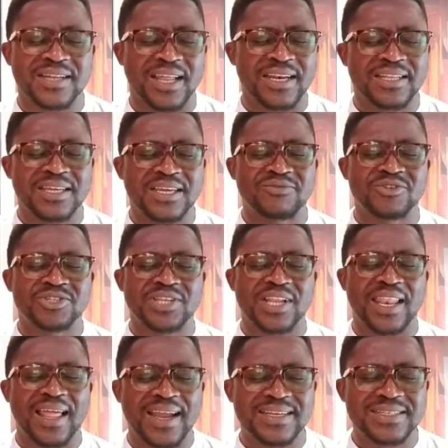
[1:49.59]
Let it give us
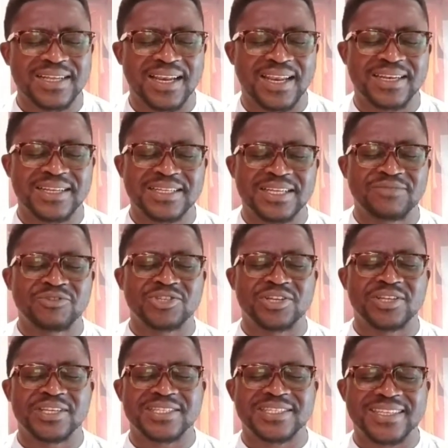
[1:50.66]
light. Let it give us
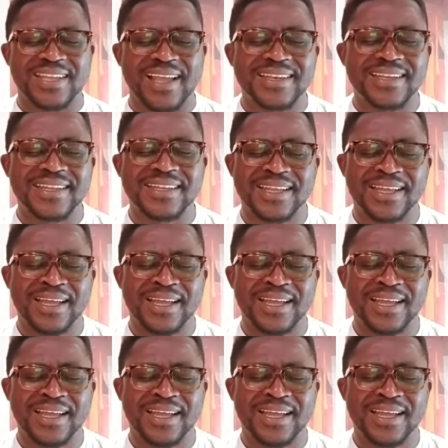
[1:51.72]
understanding.